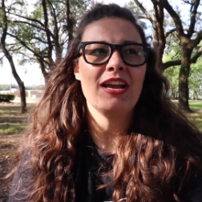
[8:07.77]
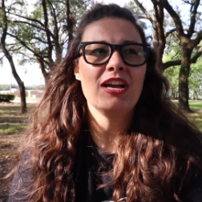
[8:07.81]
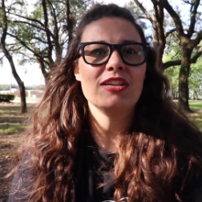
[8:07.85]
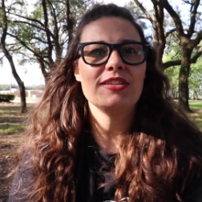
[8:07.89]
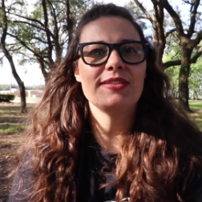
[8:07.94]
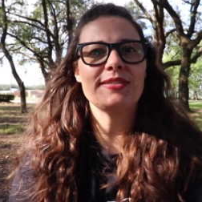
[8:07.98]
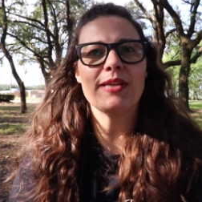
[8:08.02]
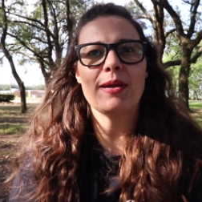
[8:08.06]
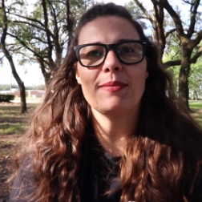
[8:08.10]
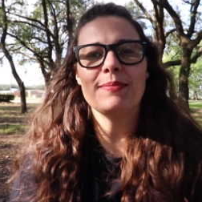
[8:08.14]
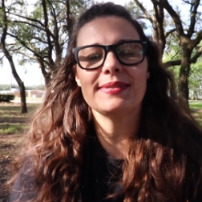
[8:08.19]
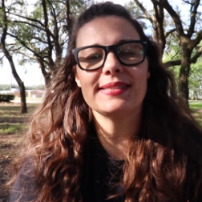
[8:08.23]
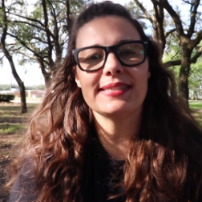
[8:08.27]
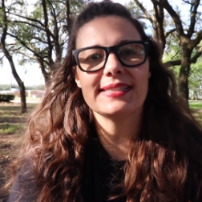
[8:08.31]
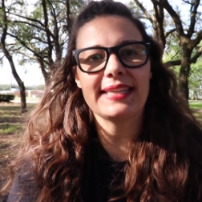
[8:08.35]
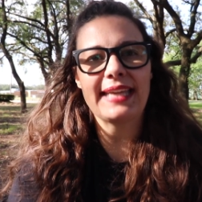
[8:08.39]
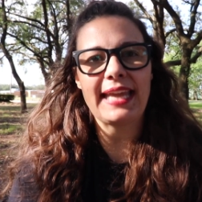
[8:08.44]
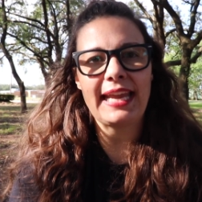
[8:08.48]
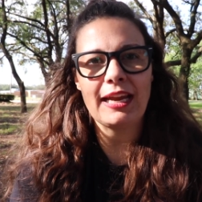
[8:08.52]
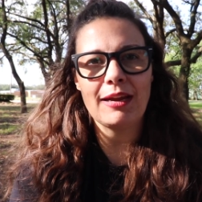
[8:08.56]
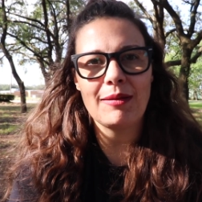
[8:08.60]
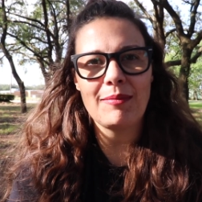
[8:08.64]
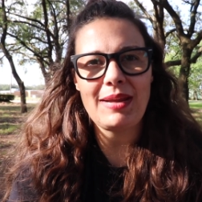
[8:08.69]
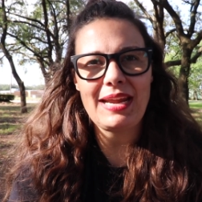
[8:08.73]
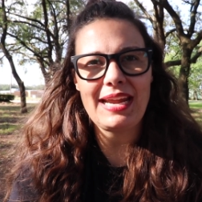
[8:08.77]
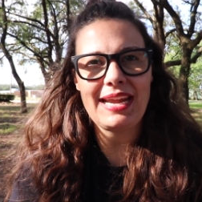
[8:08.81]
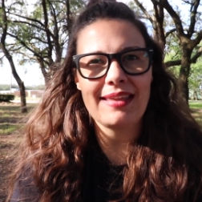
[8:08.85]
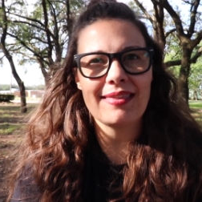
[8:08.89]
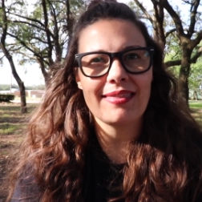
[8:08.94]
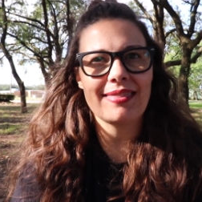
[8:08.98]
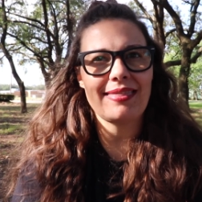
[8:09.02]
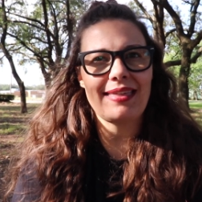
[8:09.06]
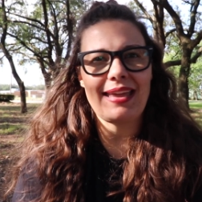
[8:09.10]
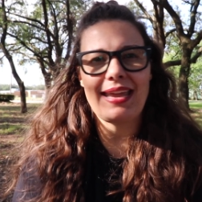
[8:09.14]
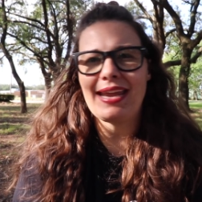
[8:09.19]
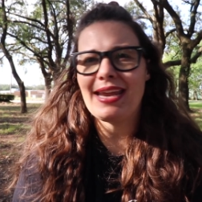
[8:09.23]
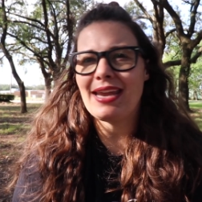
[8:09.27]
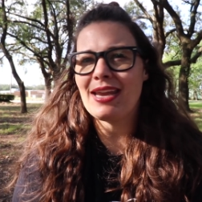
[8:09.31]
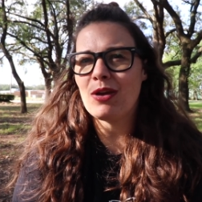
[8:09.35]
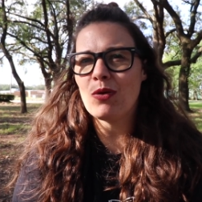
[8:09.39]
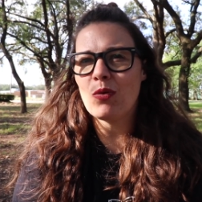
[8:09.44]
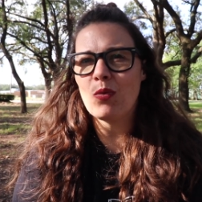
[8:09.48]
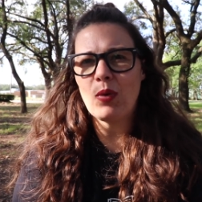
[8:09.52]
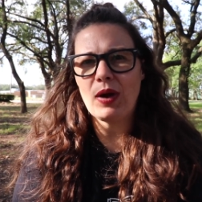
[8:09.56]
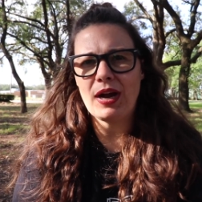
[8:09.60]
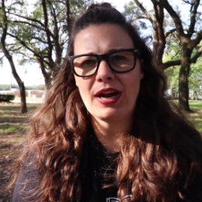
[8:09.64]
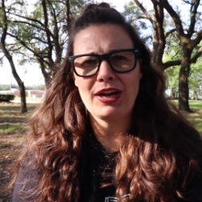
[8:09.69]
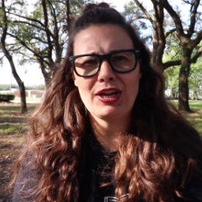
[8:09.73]
some scammy
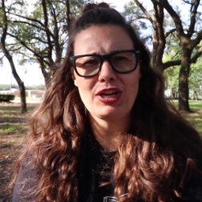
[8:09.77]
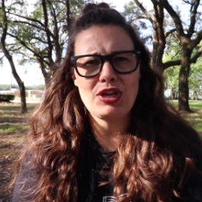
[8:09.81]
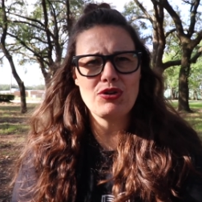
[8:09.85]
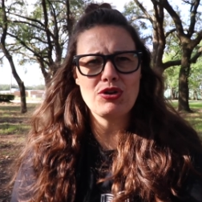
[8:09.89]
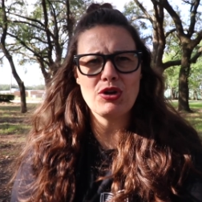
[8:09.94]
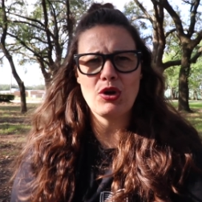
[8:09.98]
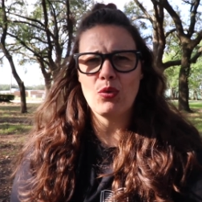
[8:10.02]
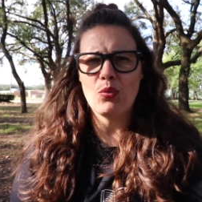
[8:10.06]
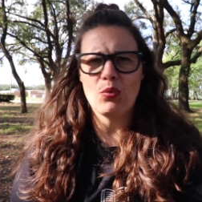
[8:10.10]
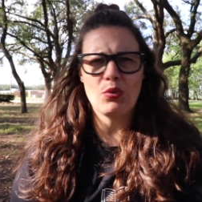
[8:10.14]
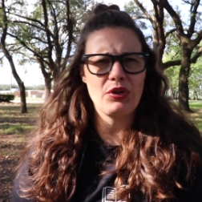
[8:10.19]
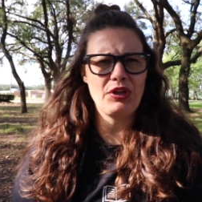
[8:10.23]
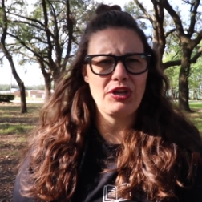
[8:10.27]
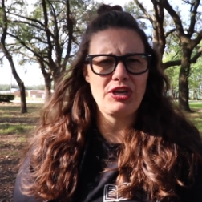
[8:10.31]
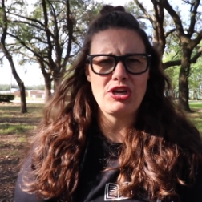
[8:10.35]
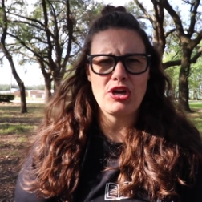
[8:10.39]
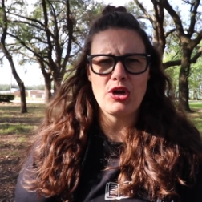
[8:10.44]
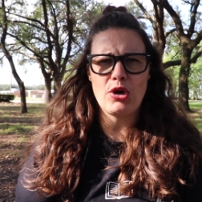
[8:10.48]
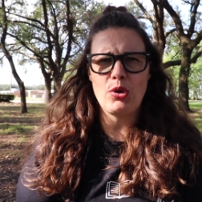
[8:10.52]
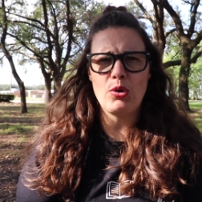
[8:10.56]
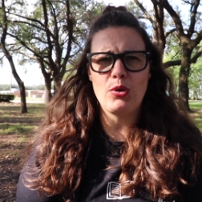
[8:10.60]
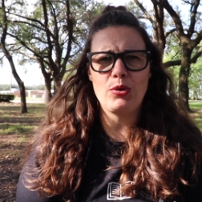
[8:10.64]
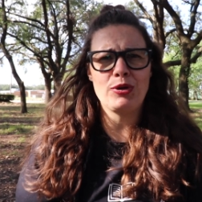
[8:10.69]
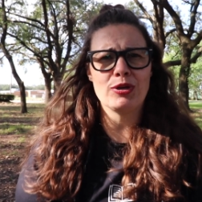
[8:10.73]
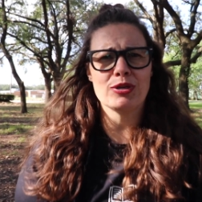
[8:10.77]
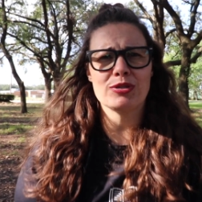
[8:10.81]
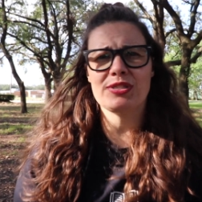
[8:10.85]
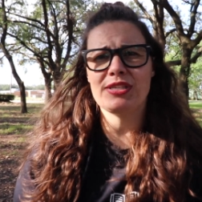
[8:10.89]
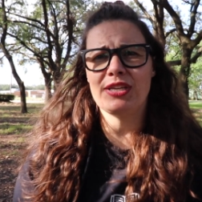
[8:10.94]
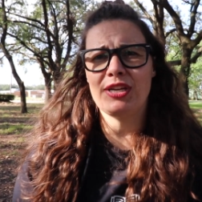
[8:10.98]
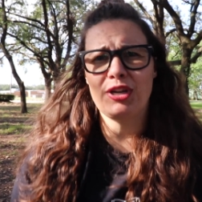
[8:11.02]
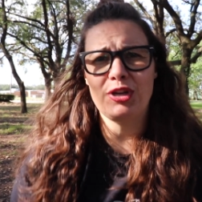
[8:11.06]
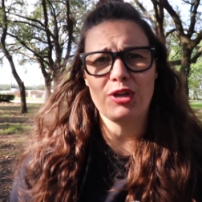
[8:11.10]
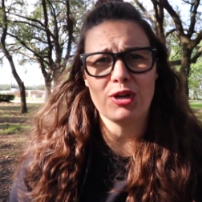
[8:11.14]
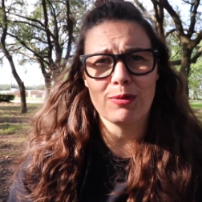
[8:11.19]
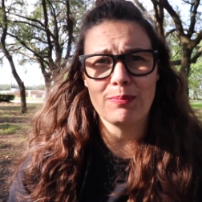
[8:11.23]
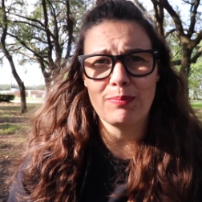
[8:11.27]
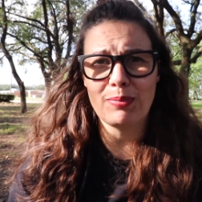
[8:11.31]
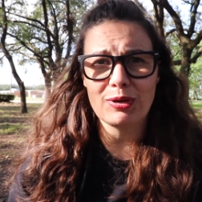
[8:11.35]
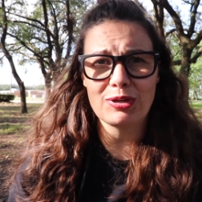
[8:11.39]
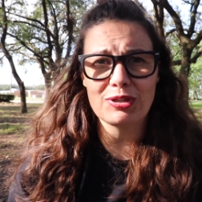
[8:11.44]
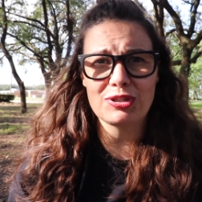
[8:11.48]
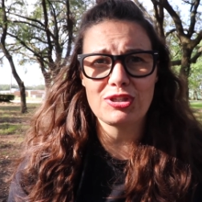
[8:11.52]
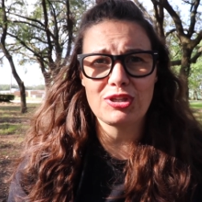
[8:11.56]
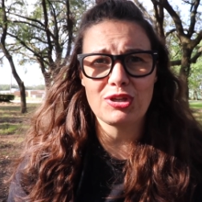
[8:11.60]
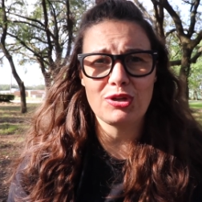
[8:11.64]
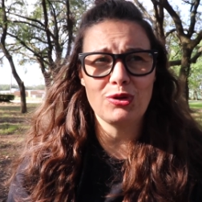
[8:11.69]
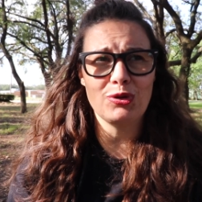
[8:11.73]
thing where you don't really know who you're sending your
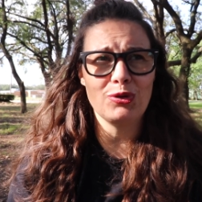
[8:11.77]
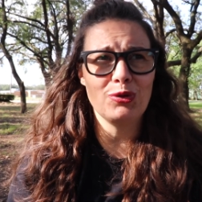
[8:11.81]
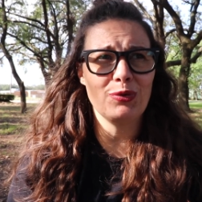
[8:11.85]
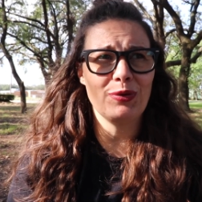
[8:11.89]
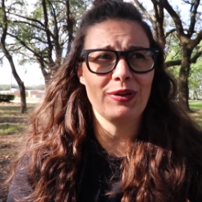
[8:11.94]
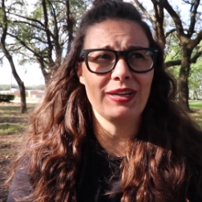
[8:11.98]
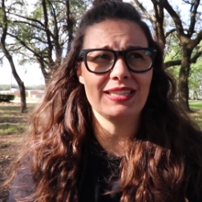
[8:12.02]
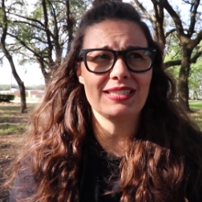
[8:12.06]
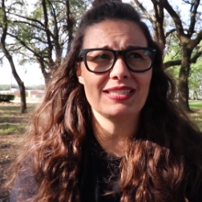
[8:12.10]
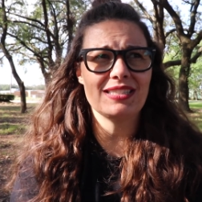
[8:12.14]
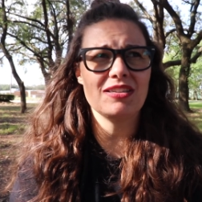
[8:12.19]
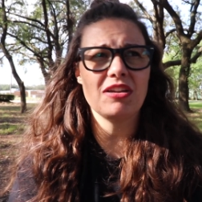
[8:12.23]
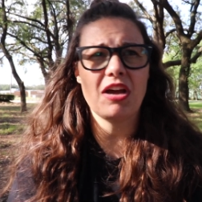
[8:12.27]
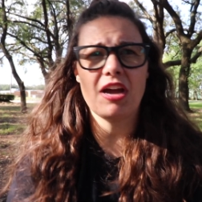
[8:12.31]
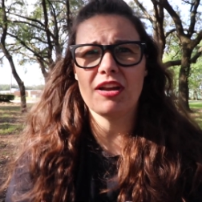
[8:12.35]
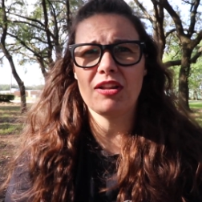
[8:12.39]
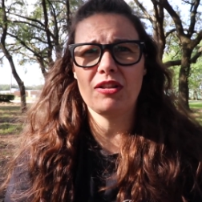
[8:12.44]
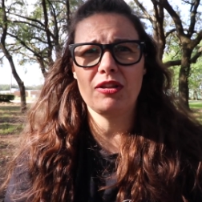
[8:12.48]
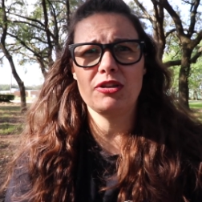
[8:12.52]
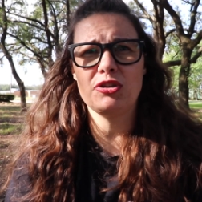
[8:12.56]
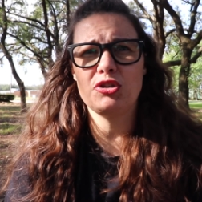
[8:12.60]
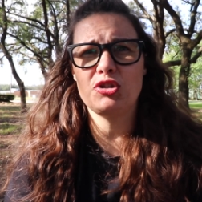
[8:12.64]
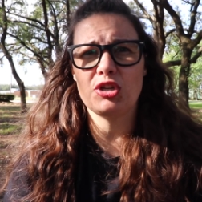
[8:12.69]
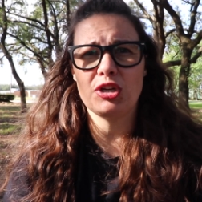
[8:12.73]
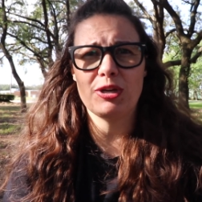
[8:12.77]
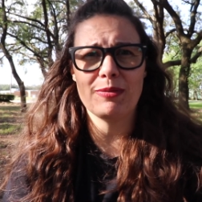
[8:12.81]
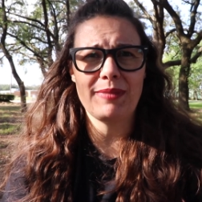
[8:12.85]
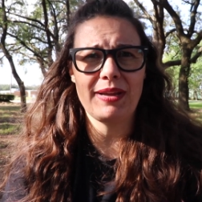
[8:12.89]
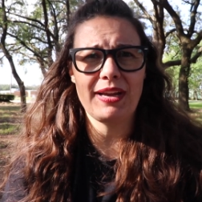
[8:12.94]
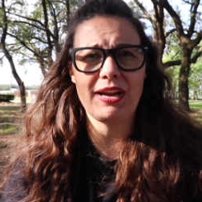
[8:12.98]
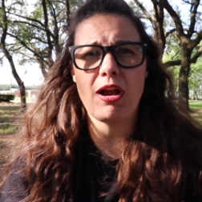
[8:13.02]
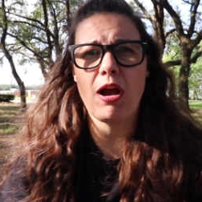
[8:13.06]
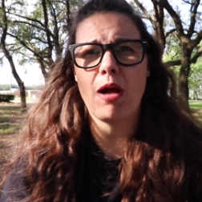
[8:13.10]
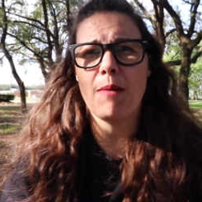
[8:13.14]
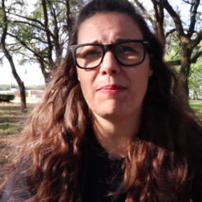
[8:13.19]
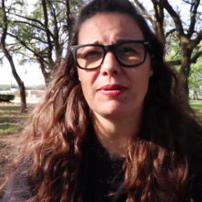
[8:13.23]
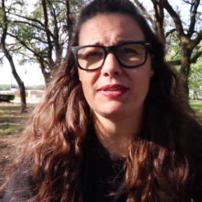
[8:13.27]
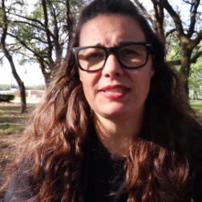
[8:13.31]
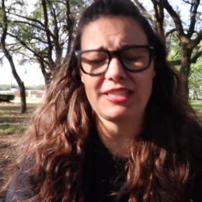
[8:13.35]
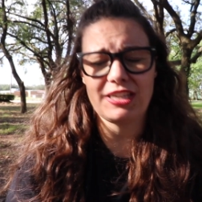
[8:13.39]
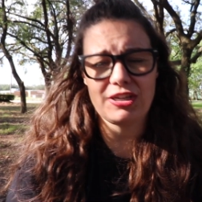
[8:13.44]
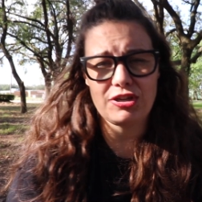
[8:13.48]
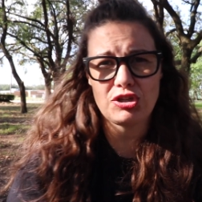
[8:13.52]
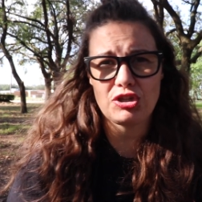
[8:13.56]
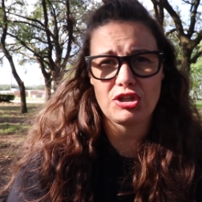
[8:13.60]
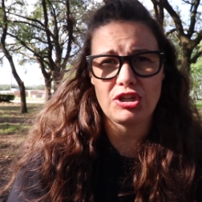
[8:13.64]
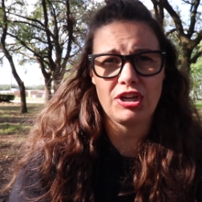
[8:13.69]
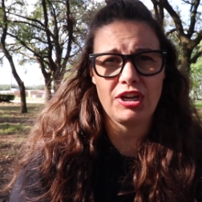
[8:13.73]
book to and it's not a legitimate
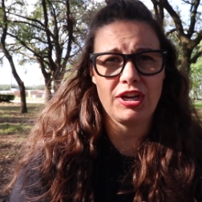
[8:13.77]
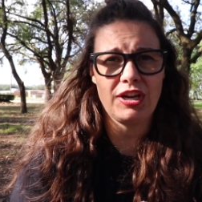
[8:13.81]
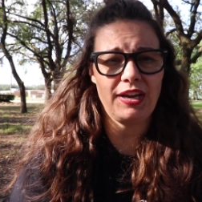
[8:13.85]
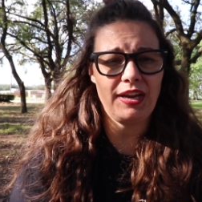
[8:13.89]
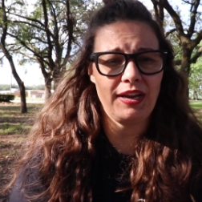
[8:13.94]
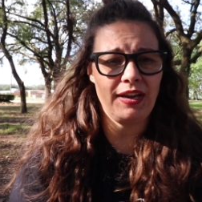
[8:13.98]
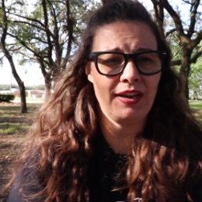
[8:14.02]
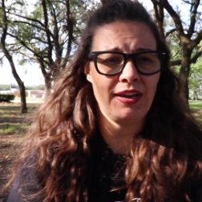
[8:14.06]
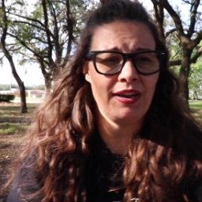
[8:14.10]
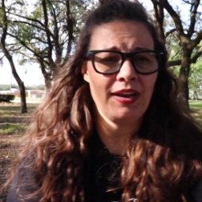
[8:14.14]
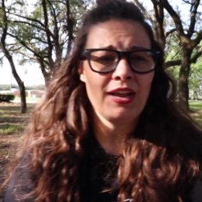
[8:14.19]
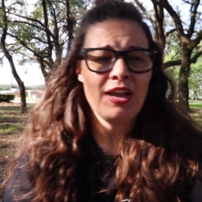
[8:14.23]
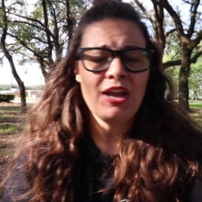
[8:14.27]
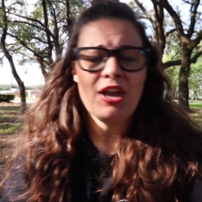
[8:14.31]
competition and